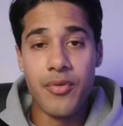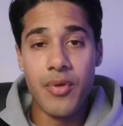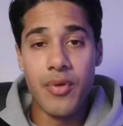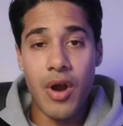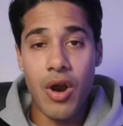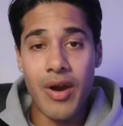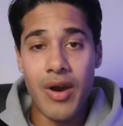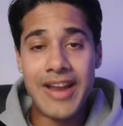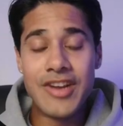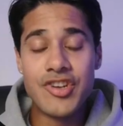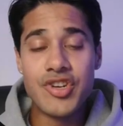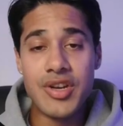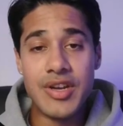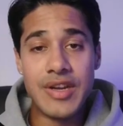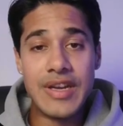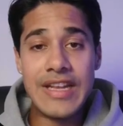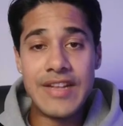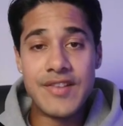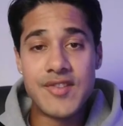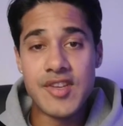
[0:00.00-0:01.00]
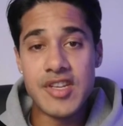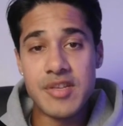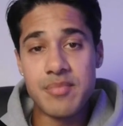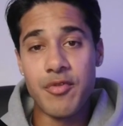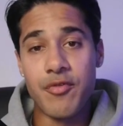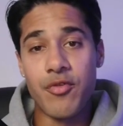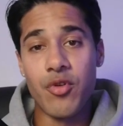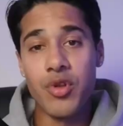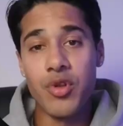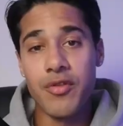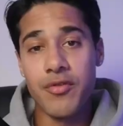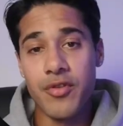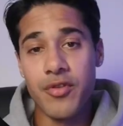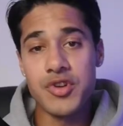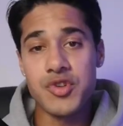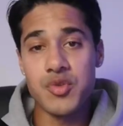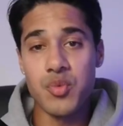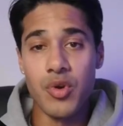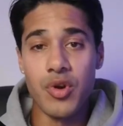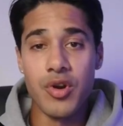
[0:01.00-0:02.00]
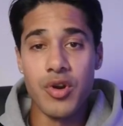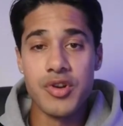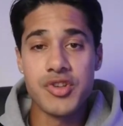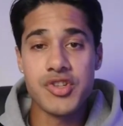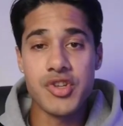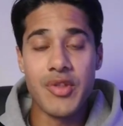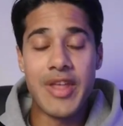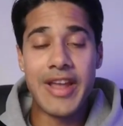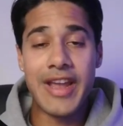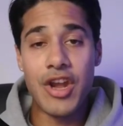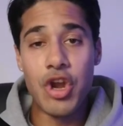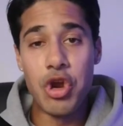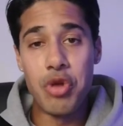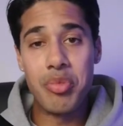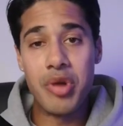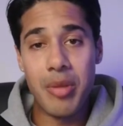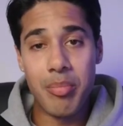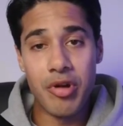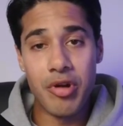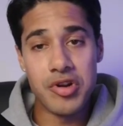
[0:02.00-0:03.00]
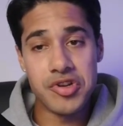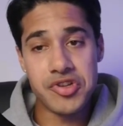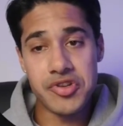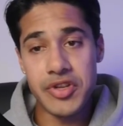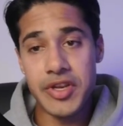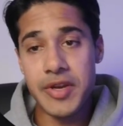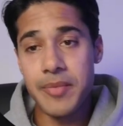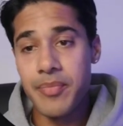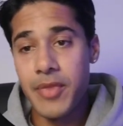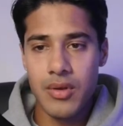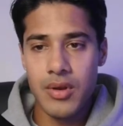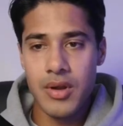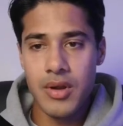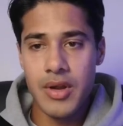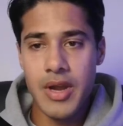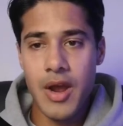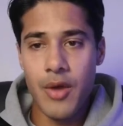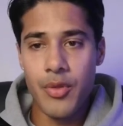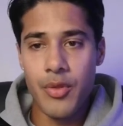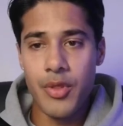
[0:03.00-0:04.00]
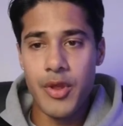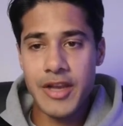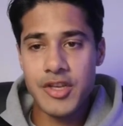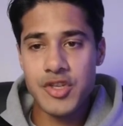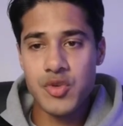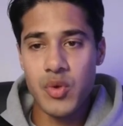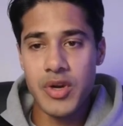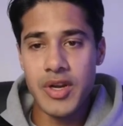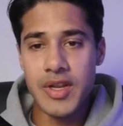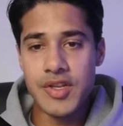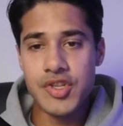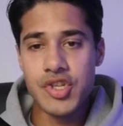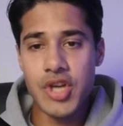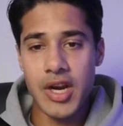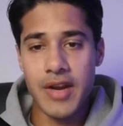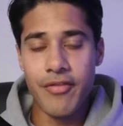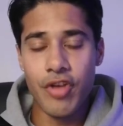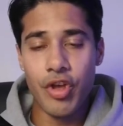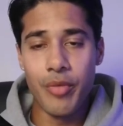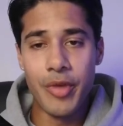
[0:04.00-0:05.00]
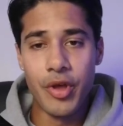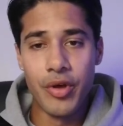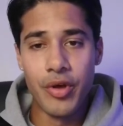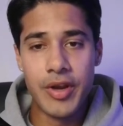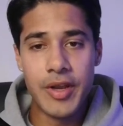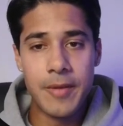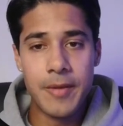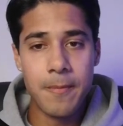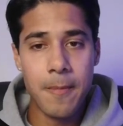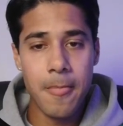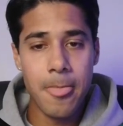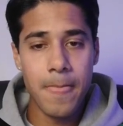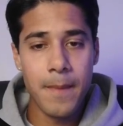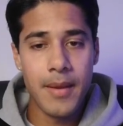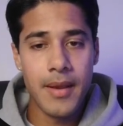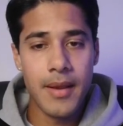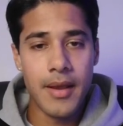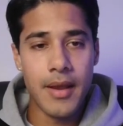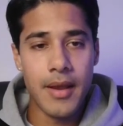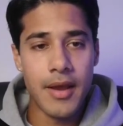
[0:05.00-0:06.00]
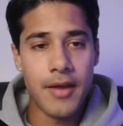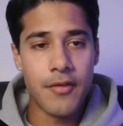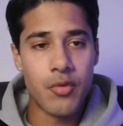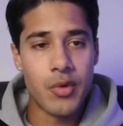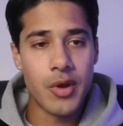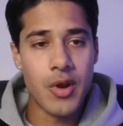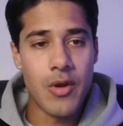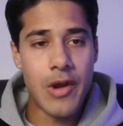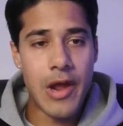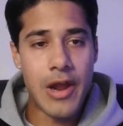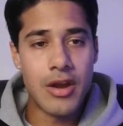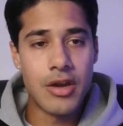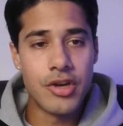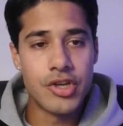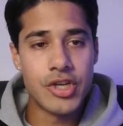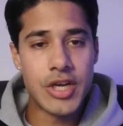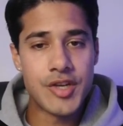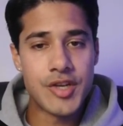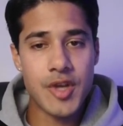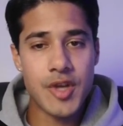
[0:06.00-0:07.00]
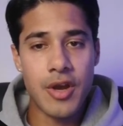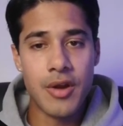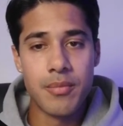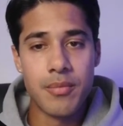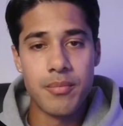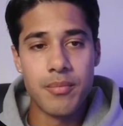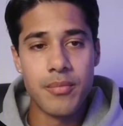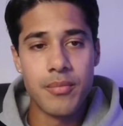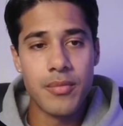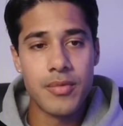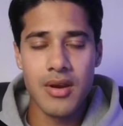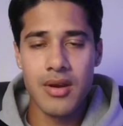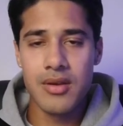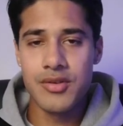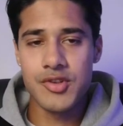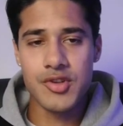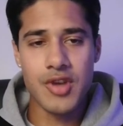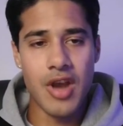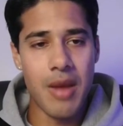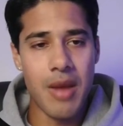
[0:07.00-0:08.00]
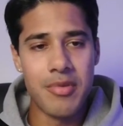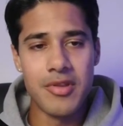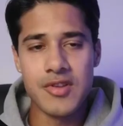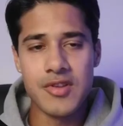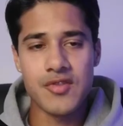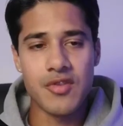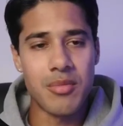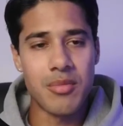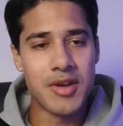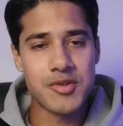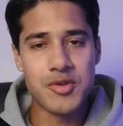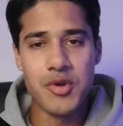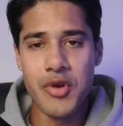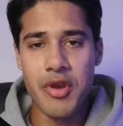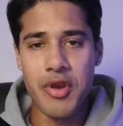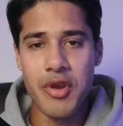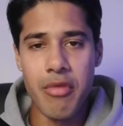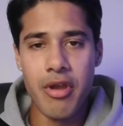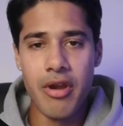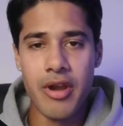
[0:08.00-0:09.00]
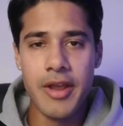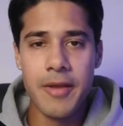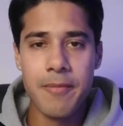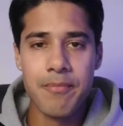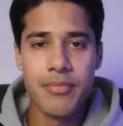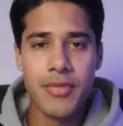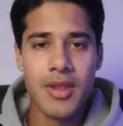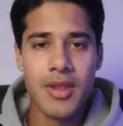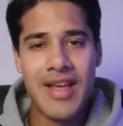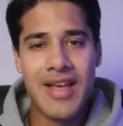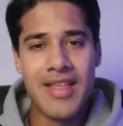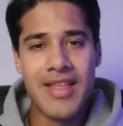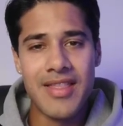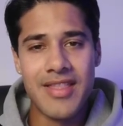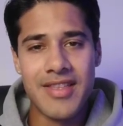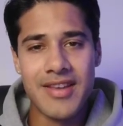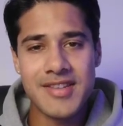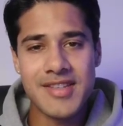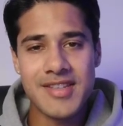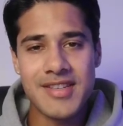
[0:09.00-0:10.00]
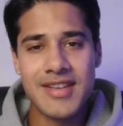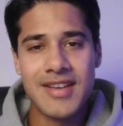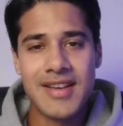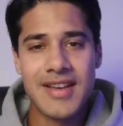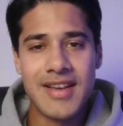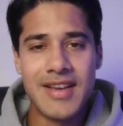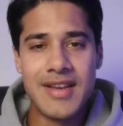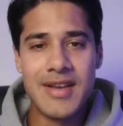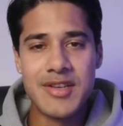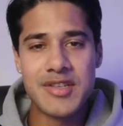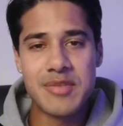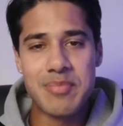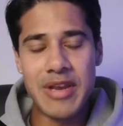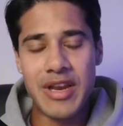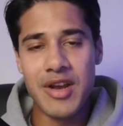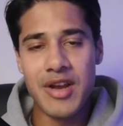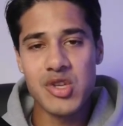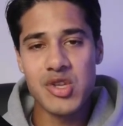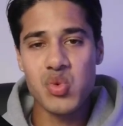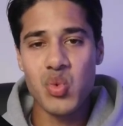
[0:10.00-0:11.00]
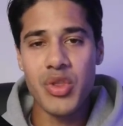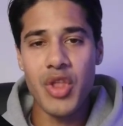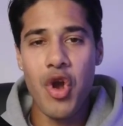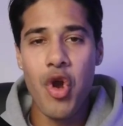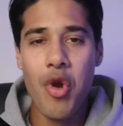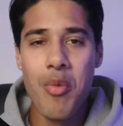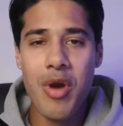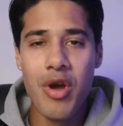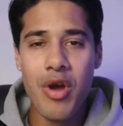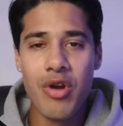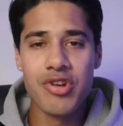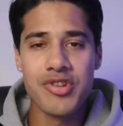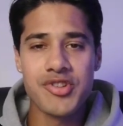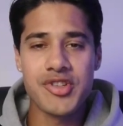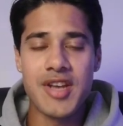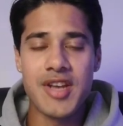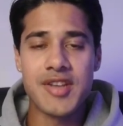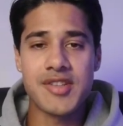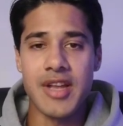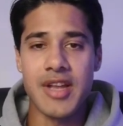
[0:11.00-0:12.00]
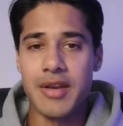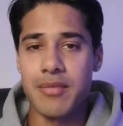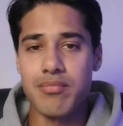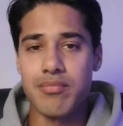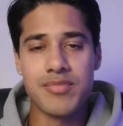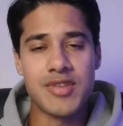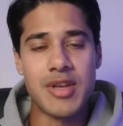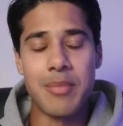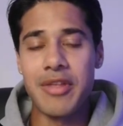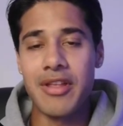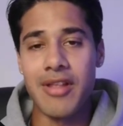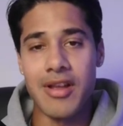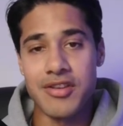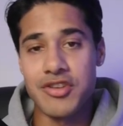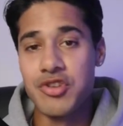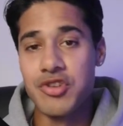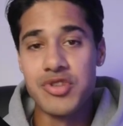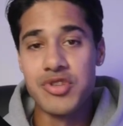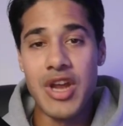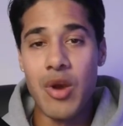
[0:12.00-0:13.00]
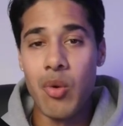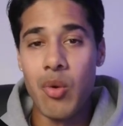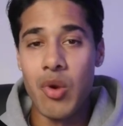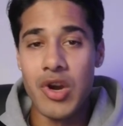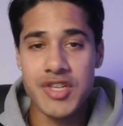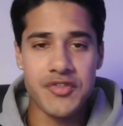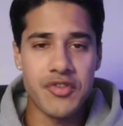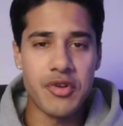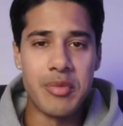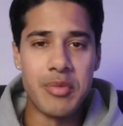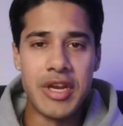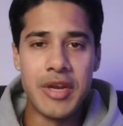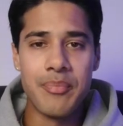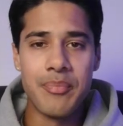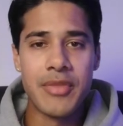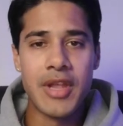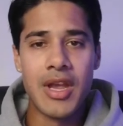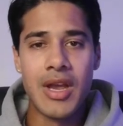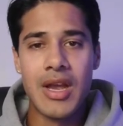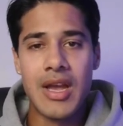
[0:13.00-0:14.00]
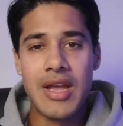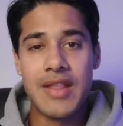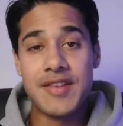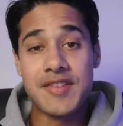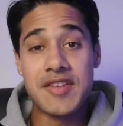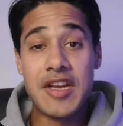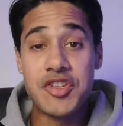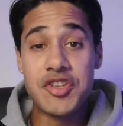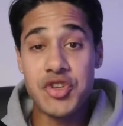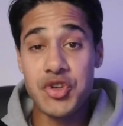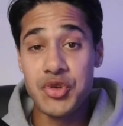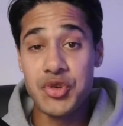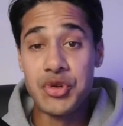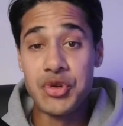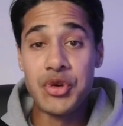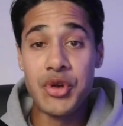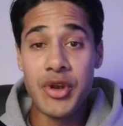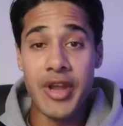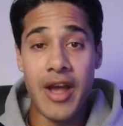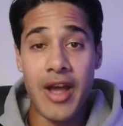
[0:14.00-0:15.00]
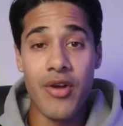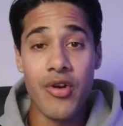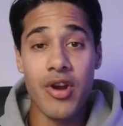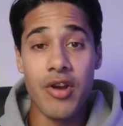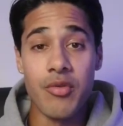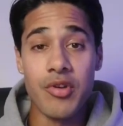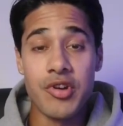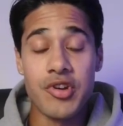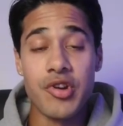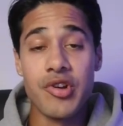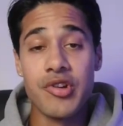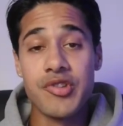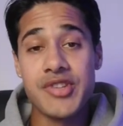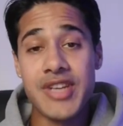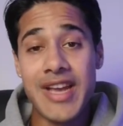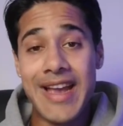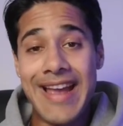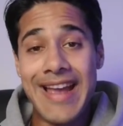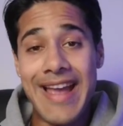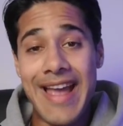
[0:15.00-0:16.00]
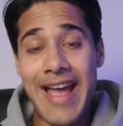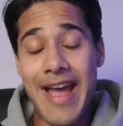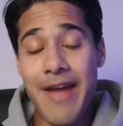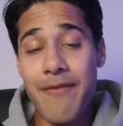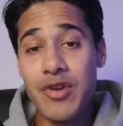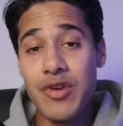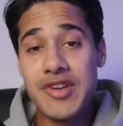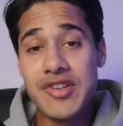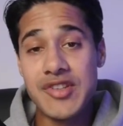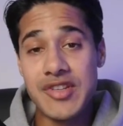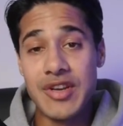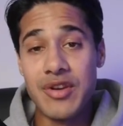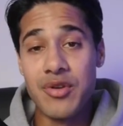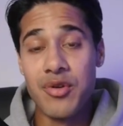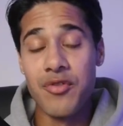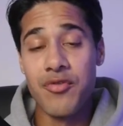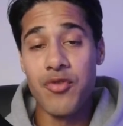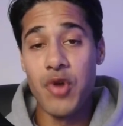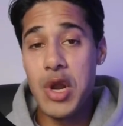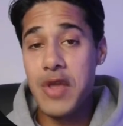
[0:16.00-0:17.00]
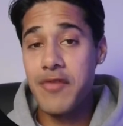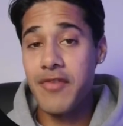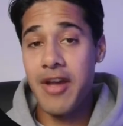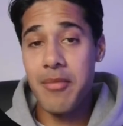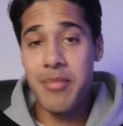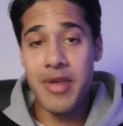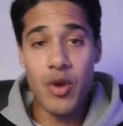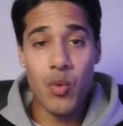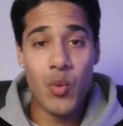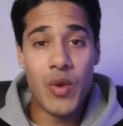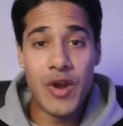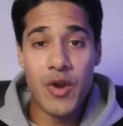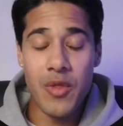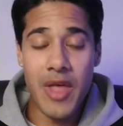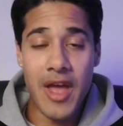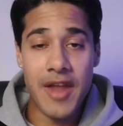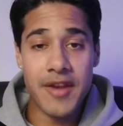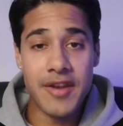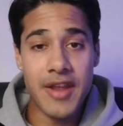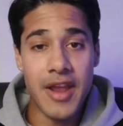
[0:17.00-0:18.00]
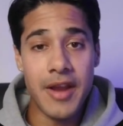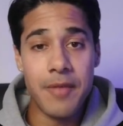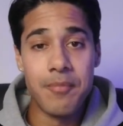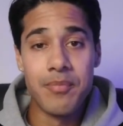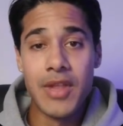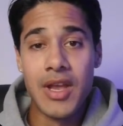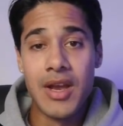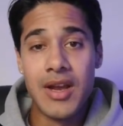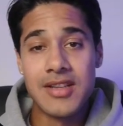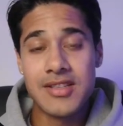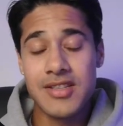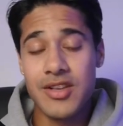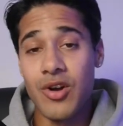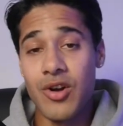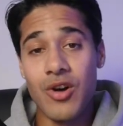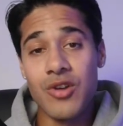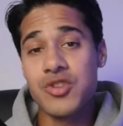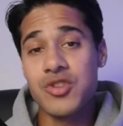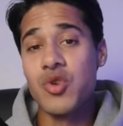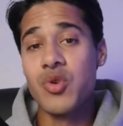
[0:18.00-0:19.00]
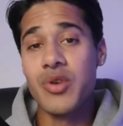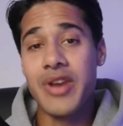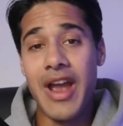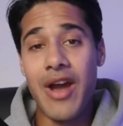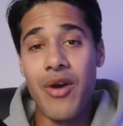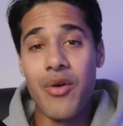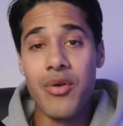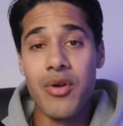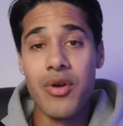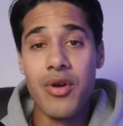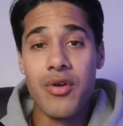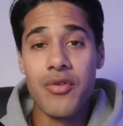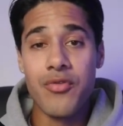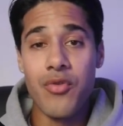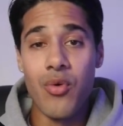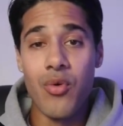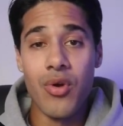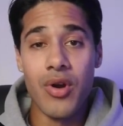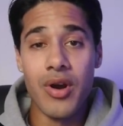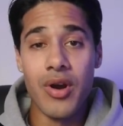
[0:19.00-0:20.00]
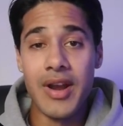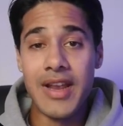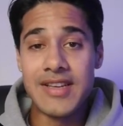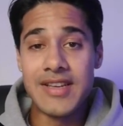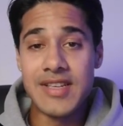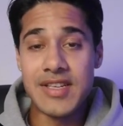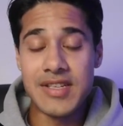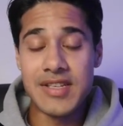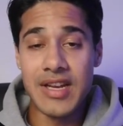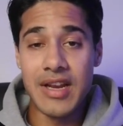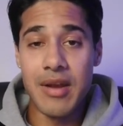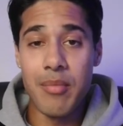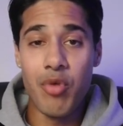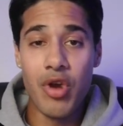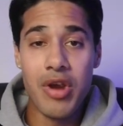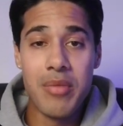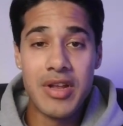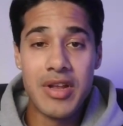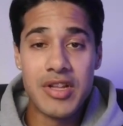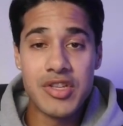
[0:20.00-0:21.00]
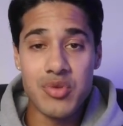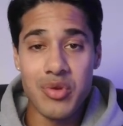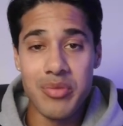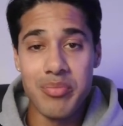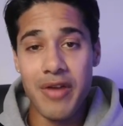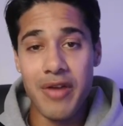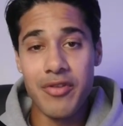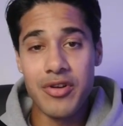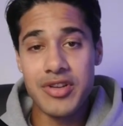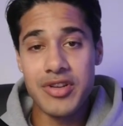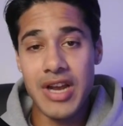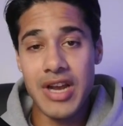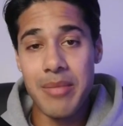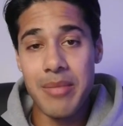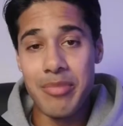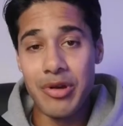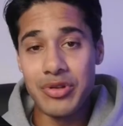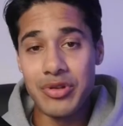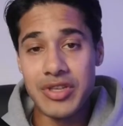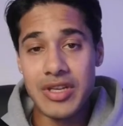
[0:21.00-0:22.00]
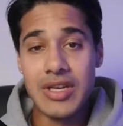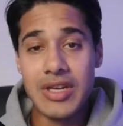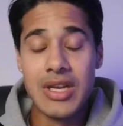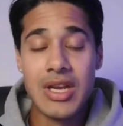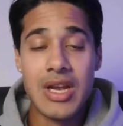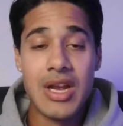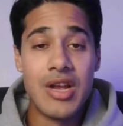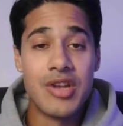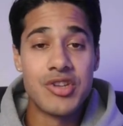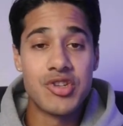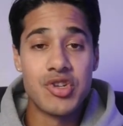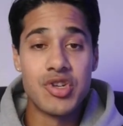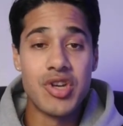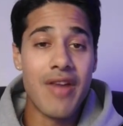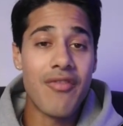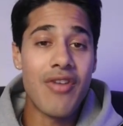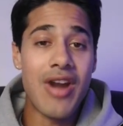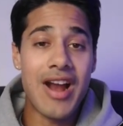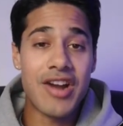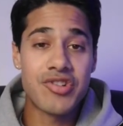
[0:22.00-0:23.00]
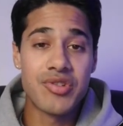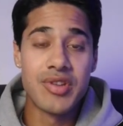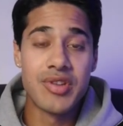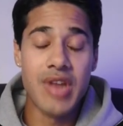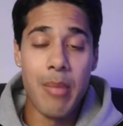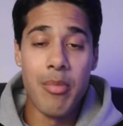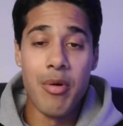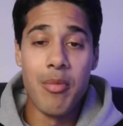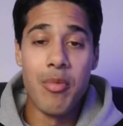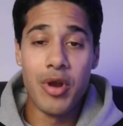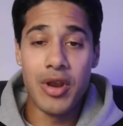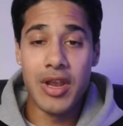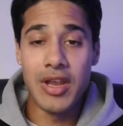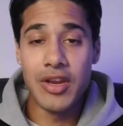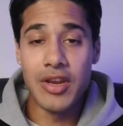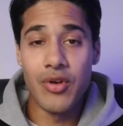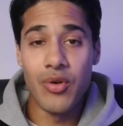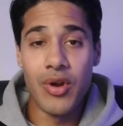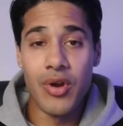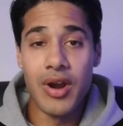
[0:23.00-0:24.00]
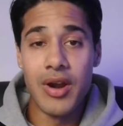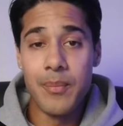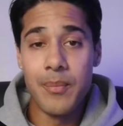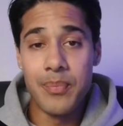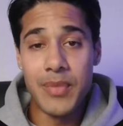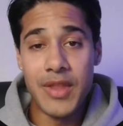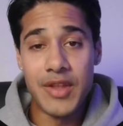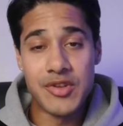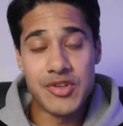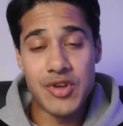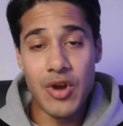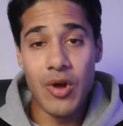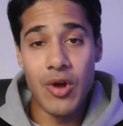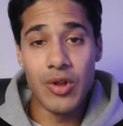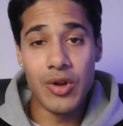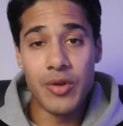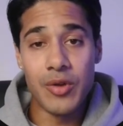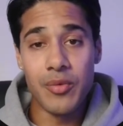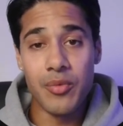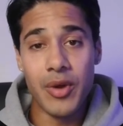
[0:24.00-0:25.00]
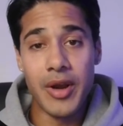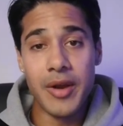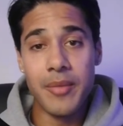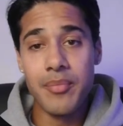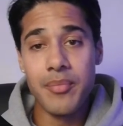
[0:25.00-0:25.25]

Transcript: Our agent needs this before the first word so they can open up personally. Now, the next one is check availability. And if we go down here, JSON, just copy this from my school community. This is because when the homeowner says like something like Tuesday works for me, this hits your Google Calendar and returns every single 45-minute window that day. It's going to also account for existing appointments with buffer time built in, so you're never actually double booking your installer, right?